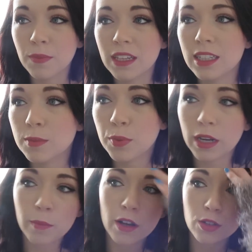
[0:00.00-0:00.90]
This is
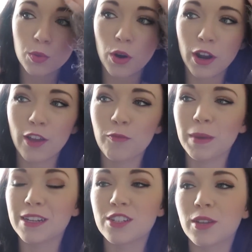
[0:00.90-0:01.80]
pretty much what I've
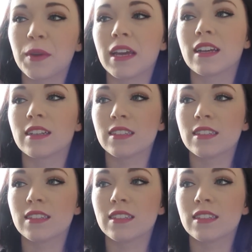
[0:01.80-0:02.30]
been doing